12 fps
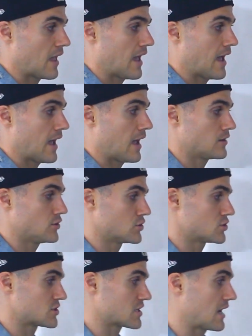And
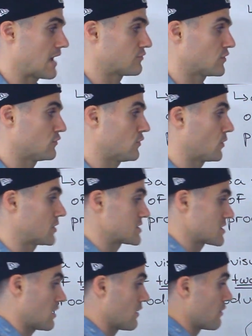you're just going to have to
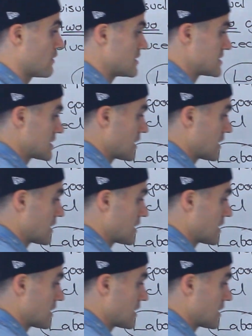focus on this